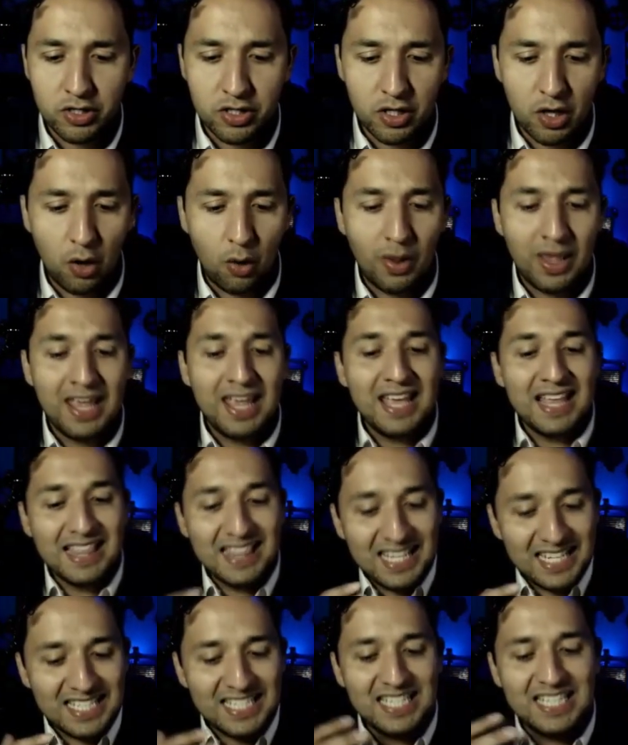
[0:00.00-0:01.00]
So
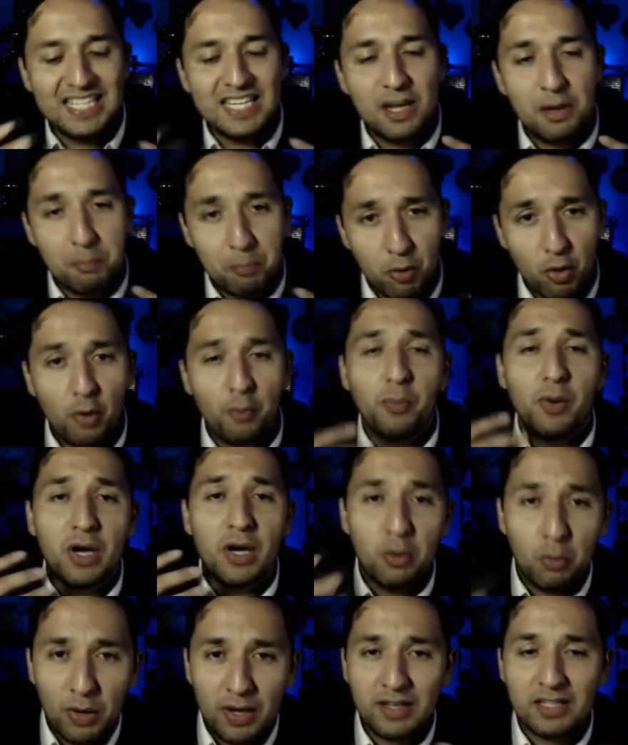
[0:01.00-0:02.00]
this is the
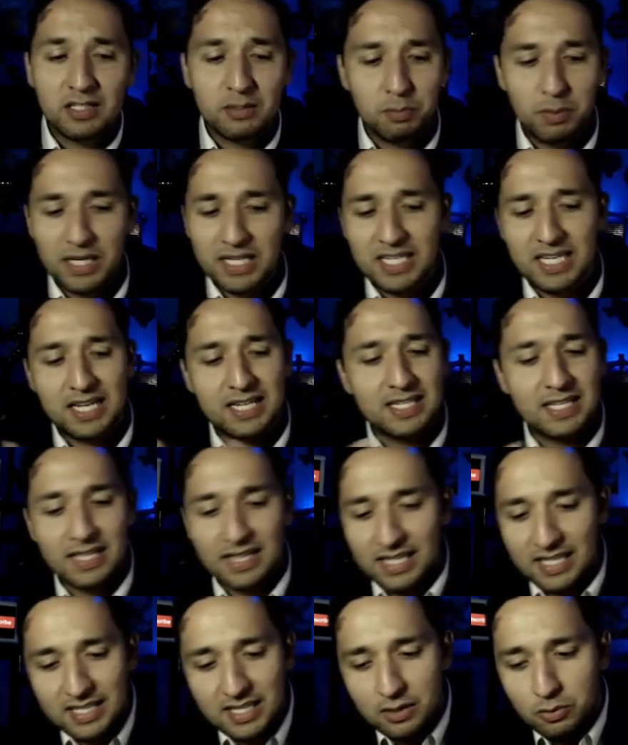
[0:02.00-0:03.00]
appropriate way of split testing.
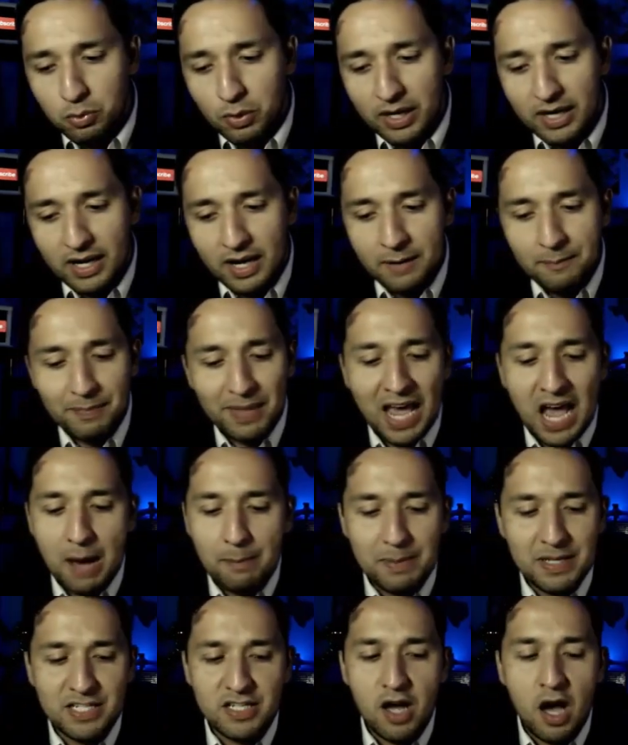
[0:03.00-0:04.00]
This is what um,
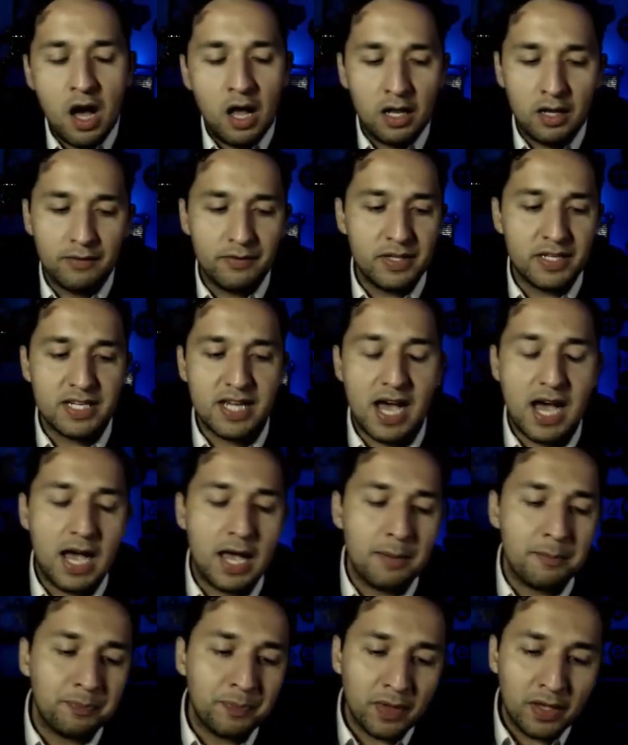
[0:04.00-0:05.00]
happens all of the time.